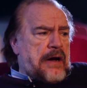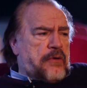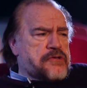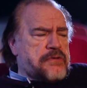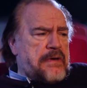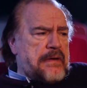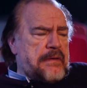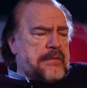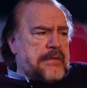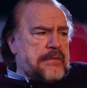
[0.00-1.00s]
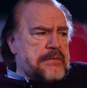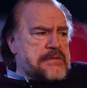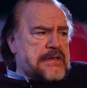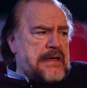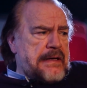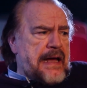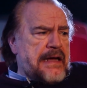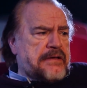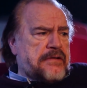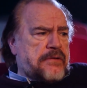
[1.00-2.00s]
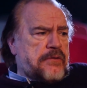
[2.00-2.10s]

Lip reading: Also, there was an actor